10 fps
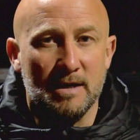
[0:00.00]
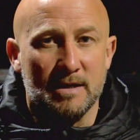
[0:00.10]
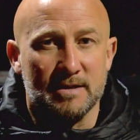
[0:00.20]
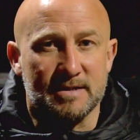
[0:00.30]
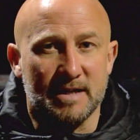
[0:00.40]

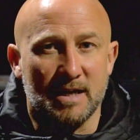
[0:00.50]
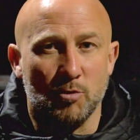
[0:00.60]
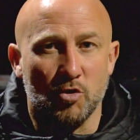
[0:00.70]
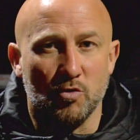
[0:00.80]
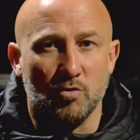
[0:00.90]
the team
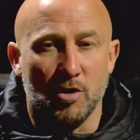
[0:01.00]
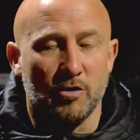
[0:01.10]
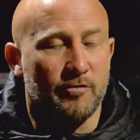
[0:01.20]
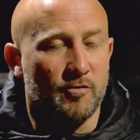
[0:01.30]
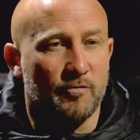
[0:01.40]
who were on
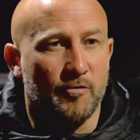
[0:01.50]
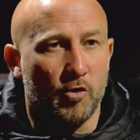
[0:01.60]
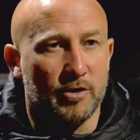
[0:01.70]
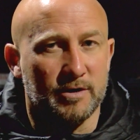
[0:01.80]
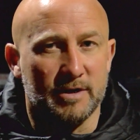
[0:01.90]
the front
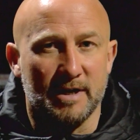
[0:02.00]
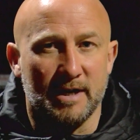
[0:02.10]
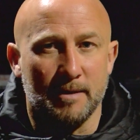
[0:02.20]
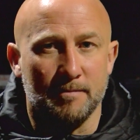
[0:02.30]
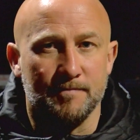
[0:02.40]
foot
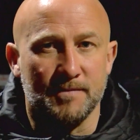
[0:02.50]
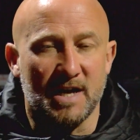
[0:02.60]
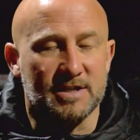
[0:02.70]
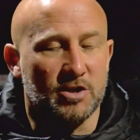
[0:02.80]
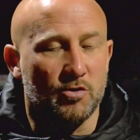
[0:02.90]
and
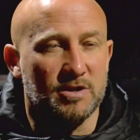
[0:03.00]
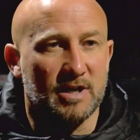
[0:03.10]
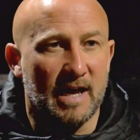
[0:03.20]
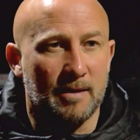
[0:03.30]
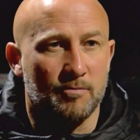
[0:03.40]
executed the
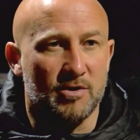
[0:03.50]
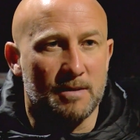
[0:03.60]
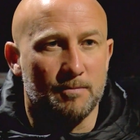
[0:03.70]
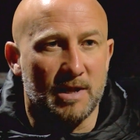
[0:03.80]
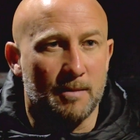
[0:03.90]
game
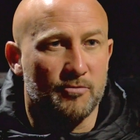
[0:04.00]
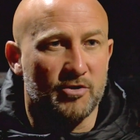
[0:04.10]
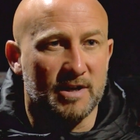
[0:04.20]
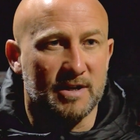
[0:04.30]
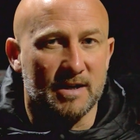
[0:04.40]
plan
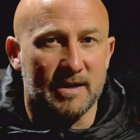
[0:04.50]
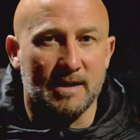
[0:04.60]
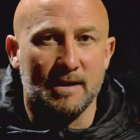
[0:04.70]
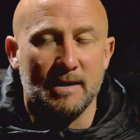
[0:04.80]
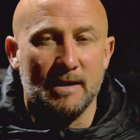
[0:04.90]

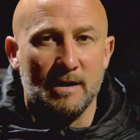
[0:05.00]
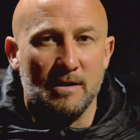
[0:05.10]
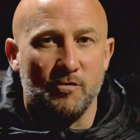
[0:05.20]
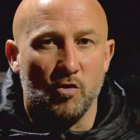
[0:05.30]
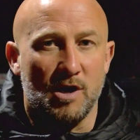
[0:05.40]
brilliantly.
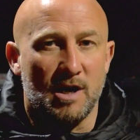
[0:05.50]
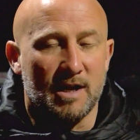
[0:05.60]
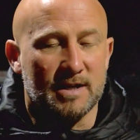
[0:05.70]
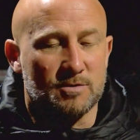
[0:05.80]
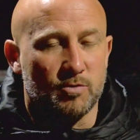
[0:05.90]
Thought our
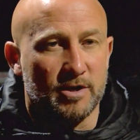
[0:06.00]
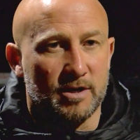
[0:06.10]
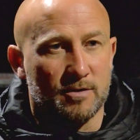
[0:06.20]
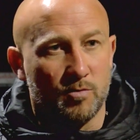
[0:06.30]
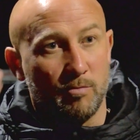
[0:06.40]
lads
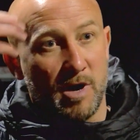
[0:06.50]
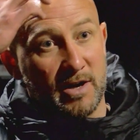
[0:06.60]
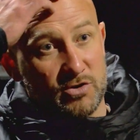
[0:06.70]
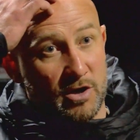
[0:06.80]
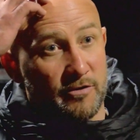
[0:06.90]
were
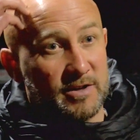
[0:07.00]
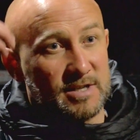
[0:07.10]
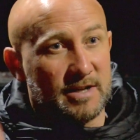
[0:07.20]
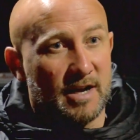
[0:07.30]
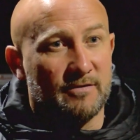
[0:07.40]
miles off it
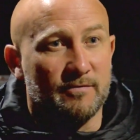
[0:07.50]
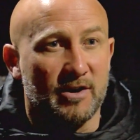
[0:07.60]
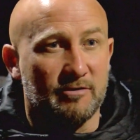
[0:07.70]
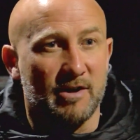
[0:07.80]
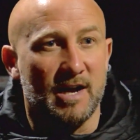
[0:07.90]
tonight.
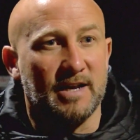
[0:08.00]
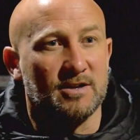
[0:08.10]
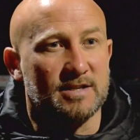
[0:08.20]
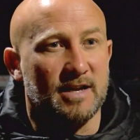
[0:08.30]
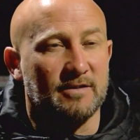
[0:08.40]
Very rarely I'll
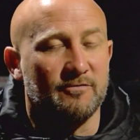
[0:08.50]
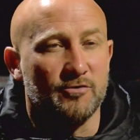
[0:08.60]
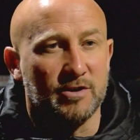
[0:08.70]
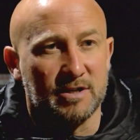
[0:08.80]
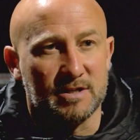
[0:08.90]
stand in
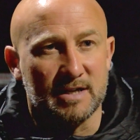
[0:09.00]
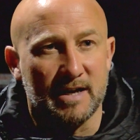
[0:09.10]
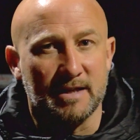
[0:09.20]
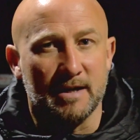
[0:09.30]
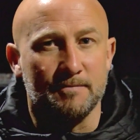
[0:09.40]
front of you and
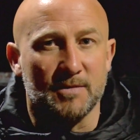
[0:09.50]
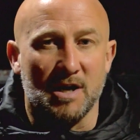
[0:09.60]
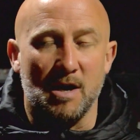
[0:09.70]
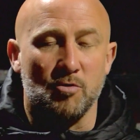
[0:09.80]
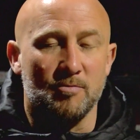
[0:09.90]
say that. I
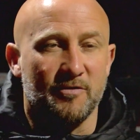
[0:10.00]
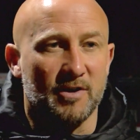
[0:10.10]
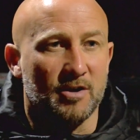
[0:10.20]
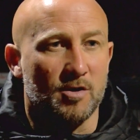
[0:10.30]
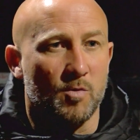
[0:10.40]
can't put my
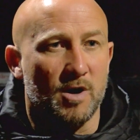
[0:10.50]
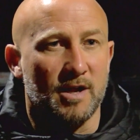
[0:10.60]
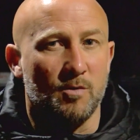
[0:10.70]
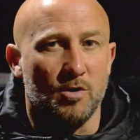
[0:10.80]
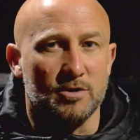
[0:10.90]
finger on why
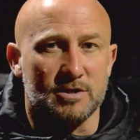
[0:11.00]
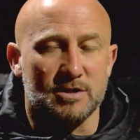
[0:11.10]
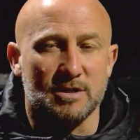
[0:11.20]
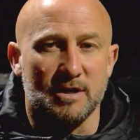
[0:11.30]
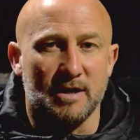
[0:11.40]
that was.